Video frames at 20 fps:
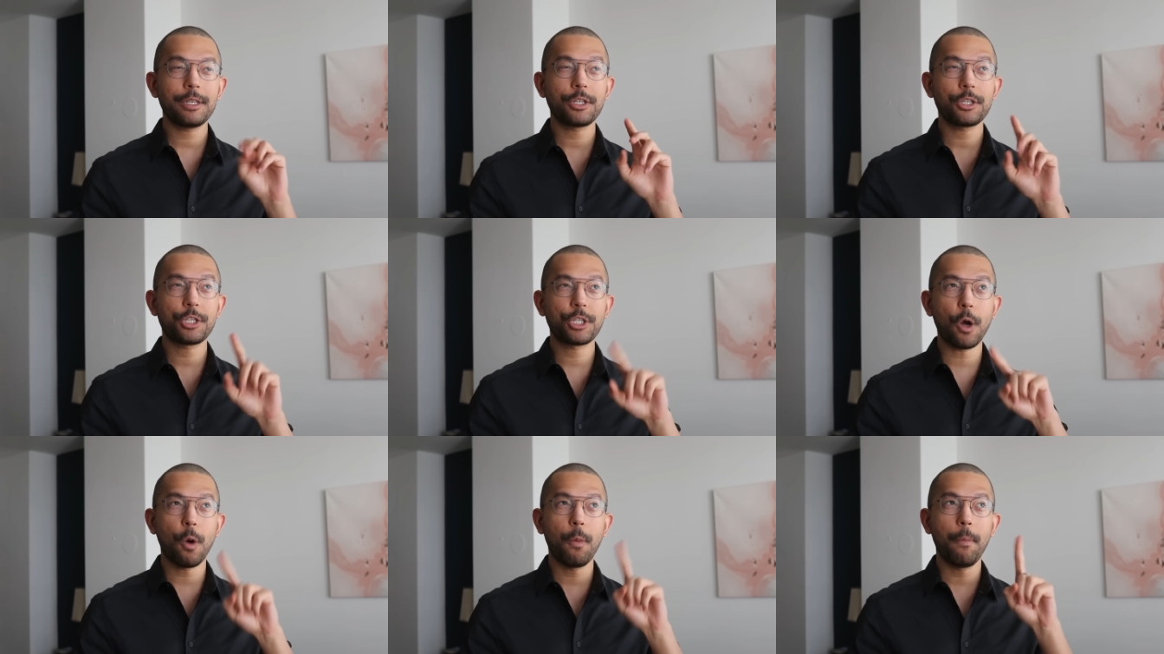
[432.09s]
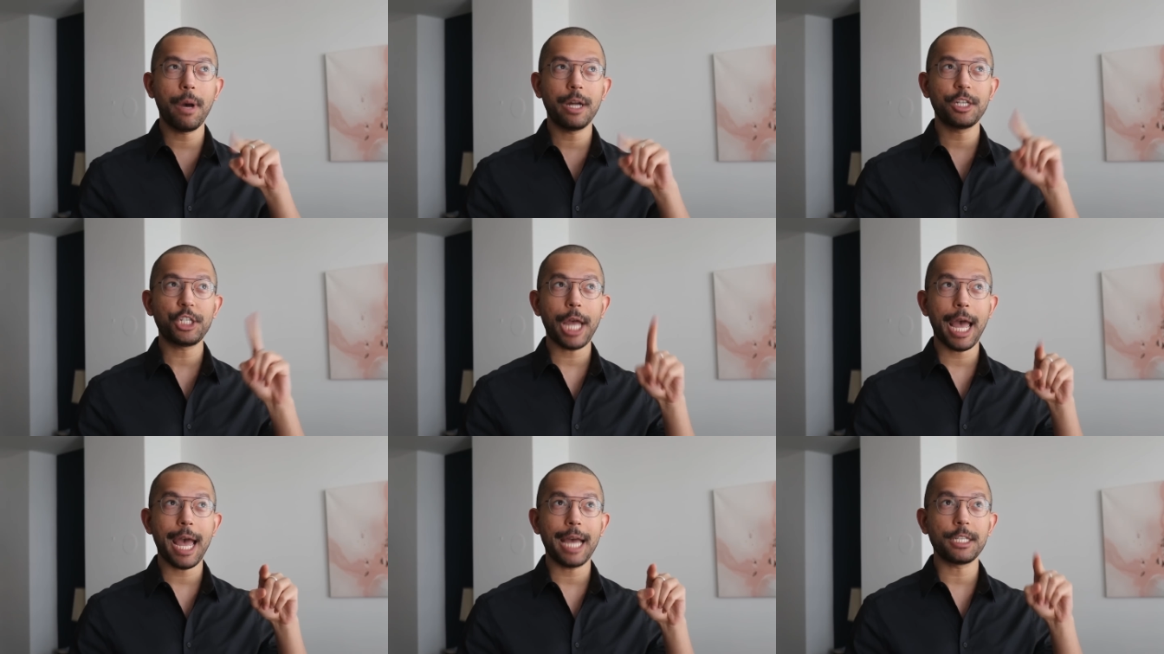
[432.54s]
so
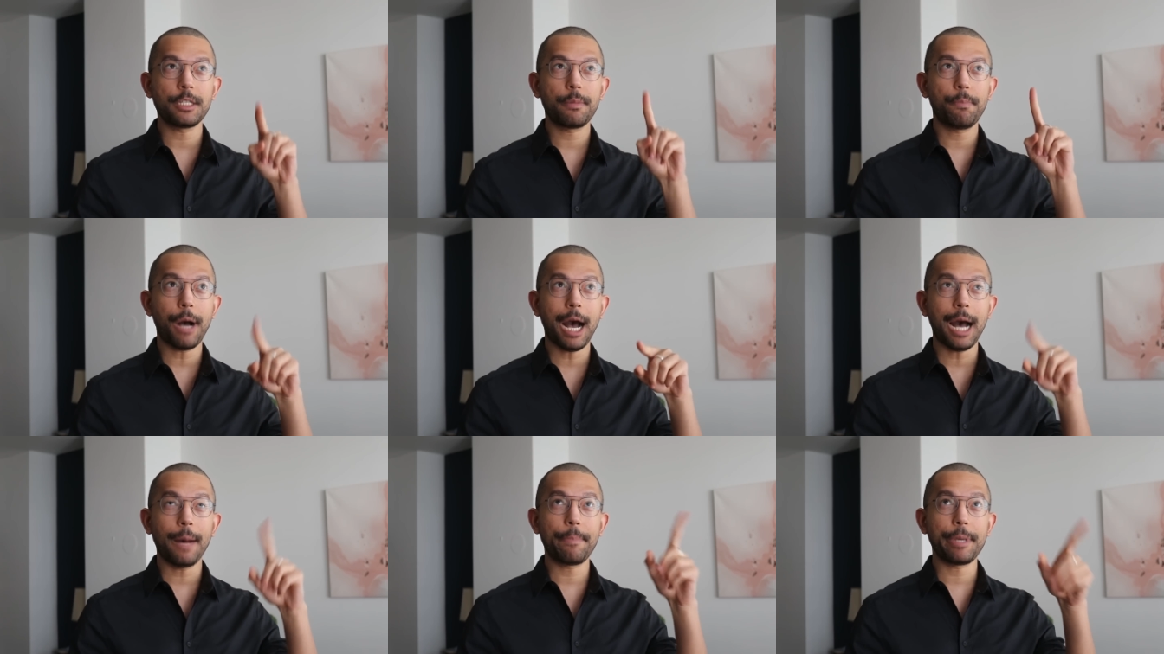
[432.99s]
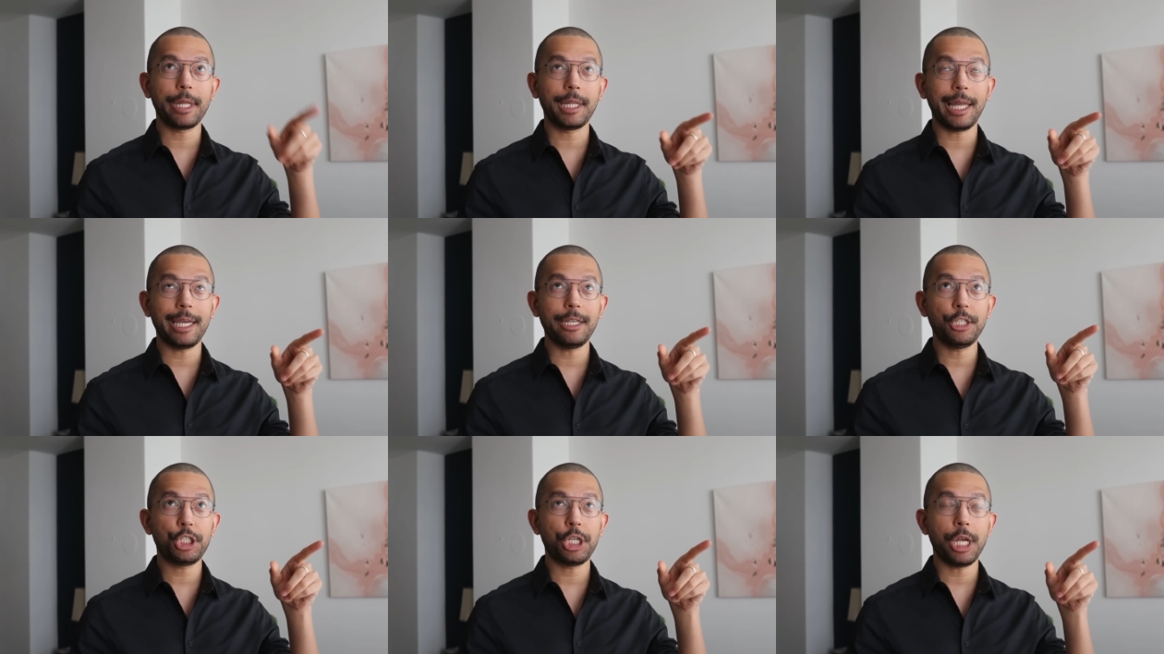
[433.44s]
much as
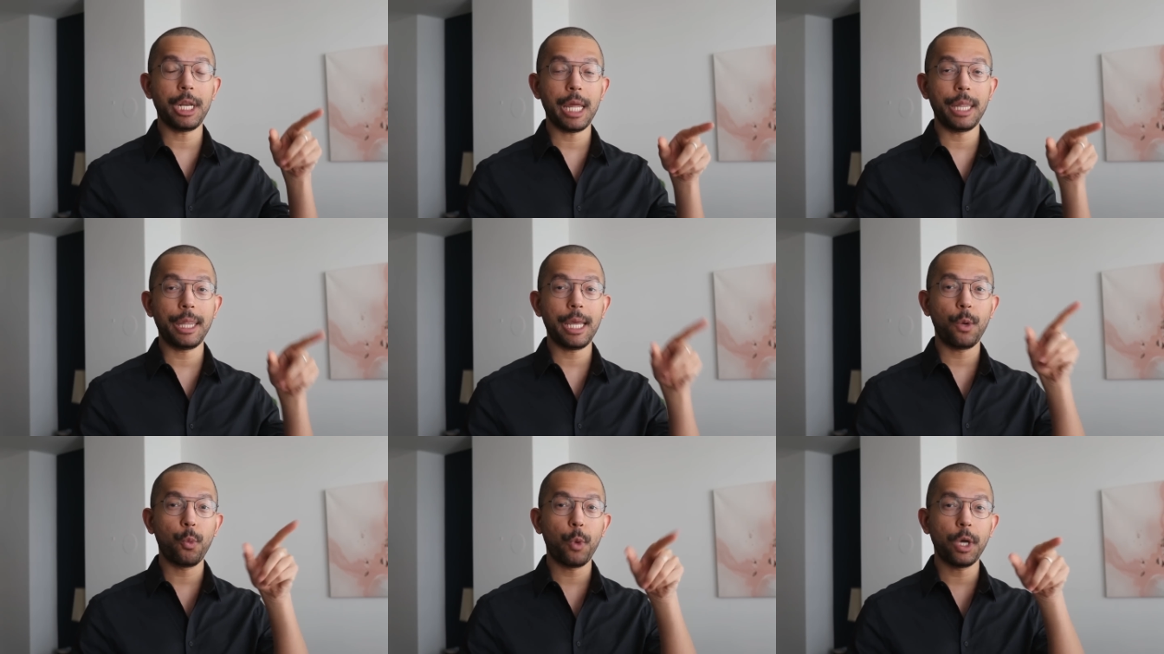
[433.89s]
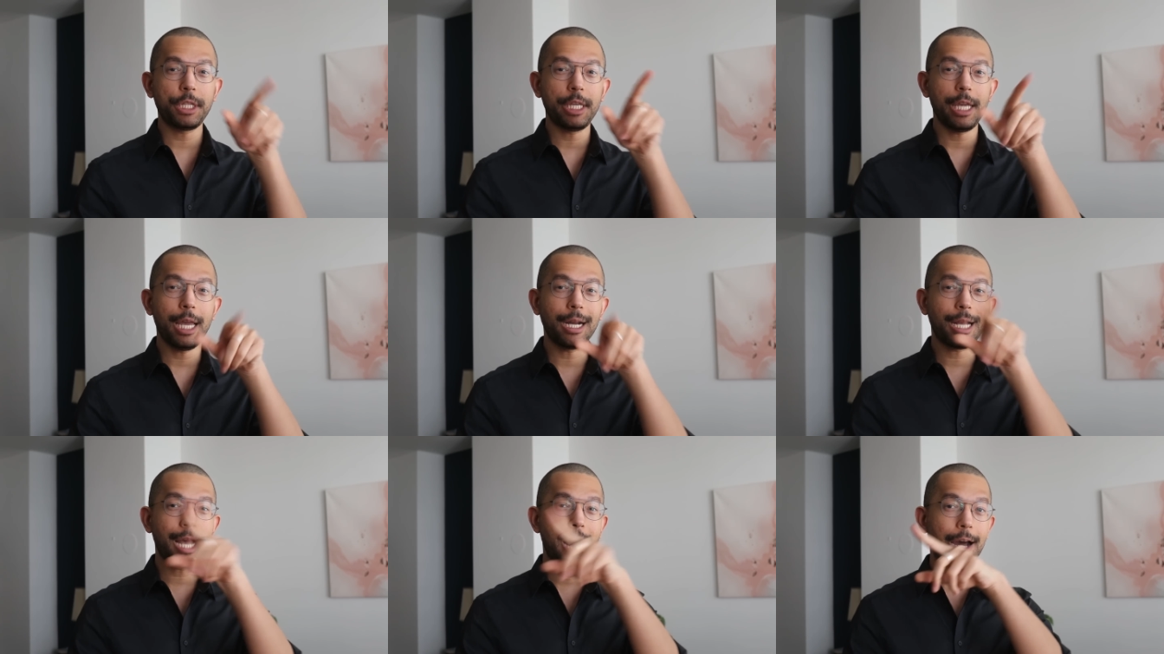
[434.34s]
population, and then what
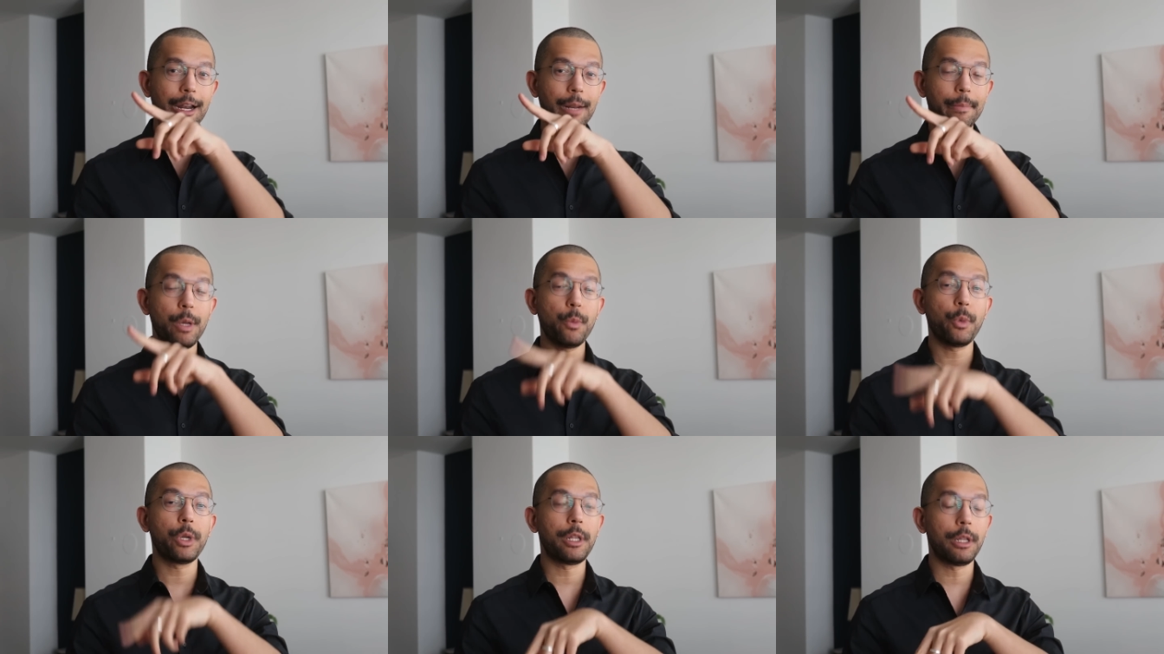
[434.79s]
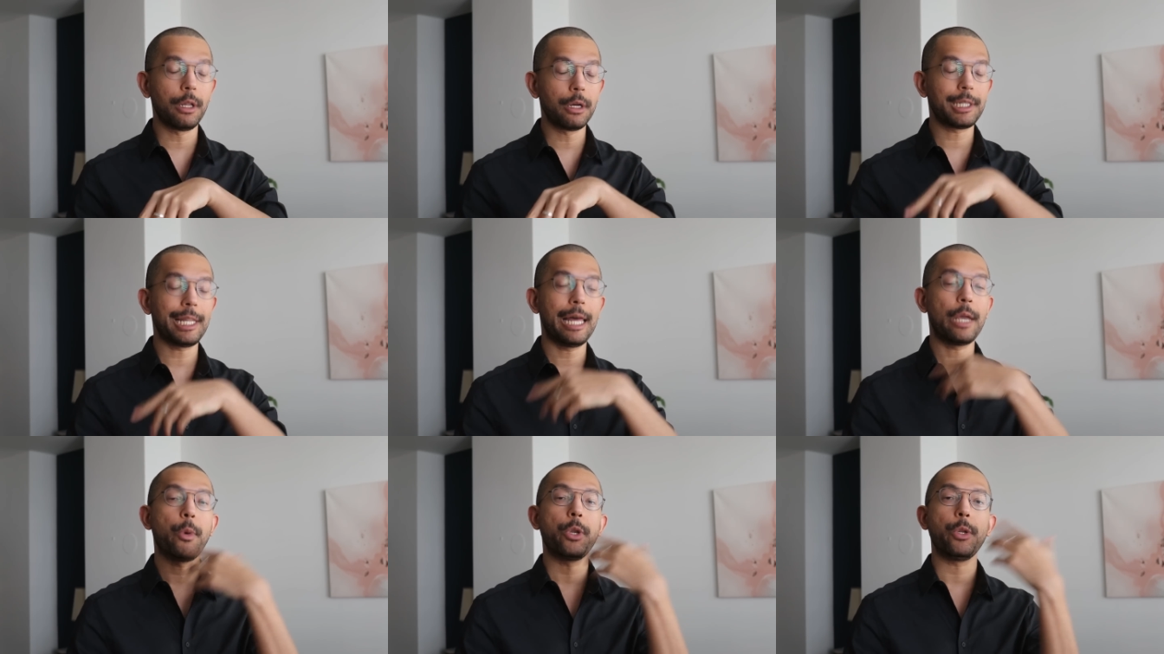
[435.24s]
the economy would
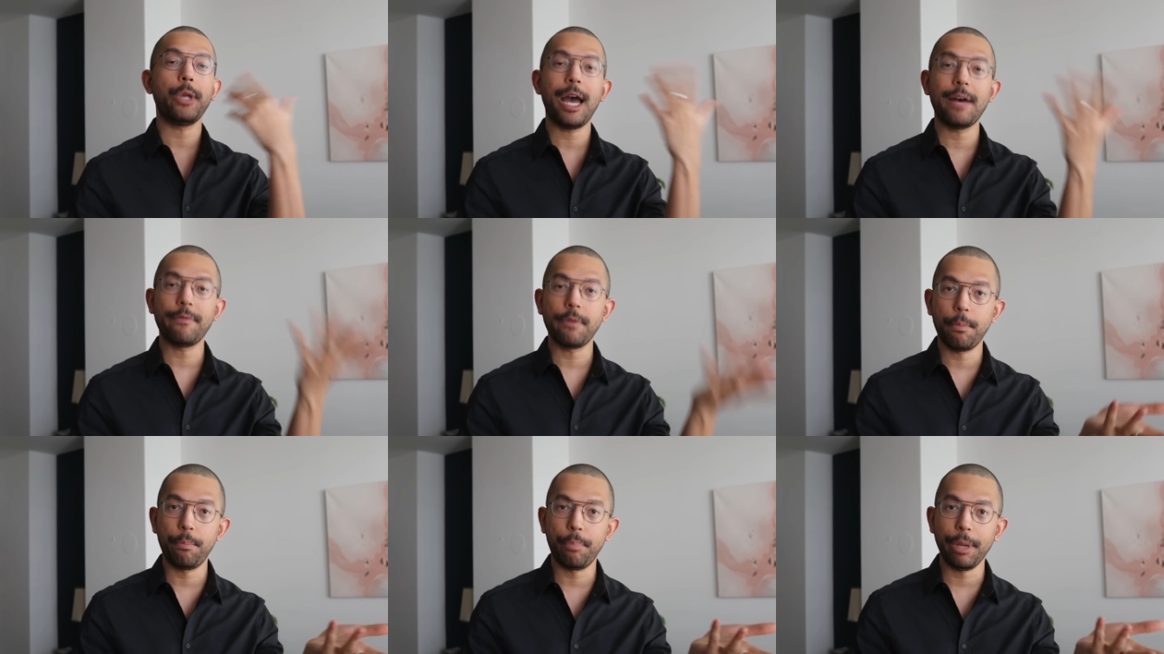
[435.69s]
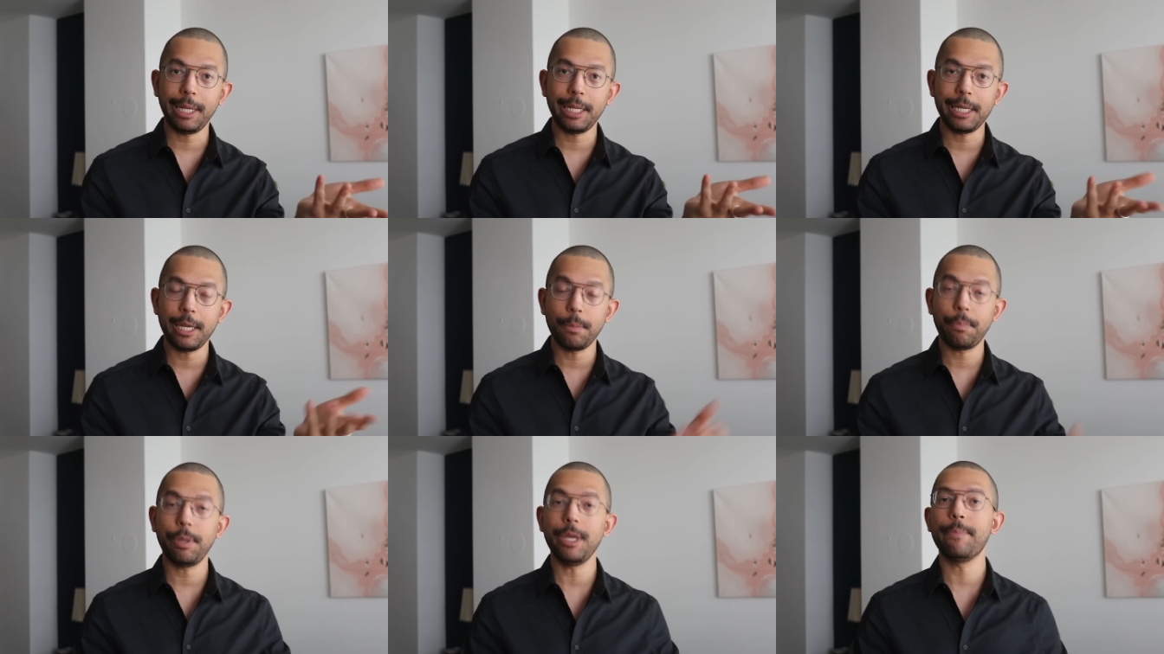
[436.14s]
look like when you have 1
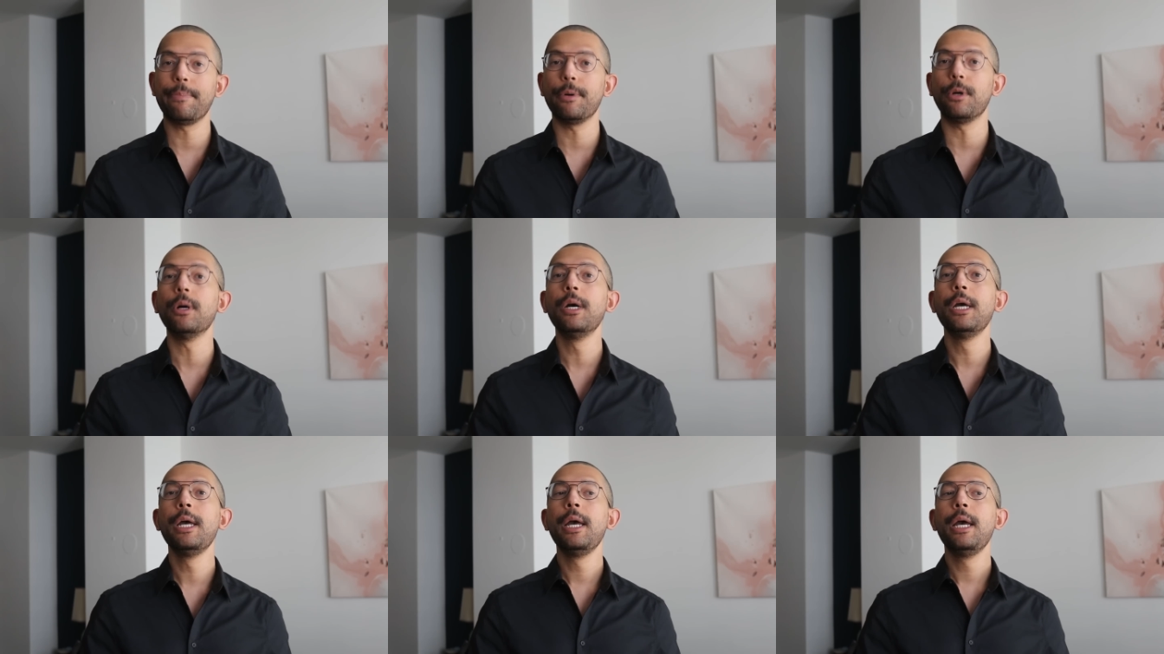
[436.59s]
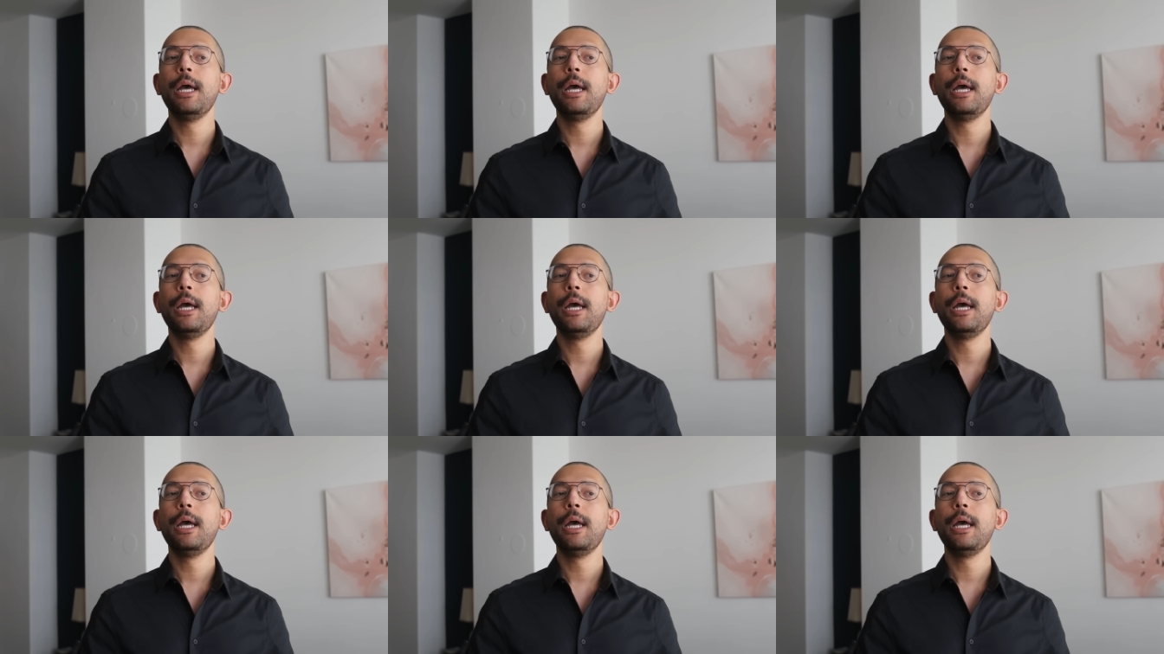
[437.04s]
billion people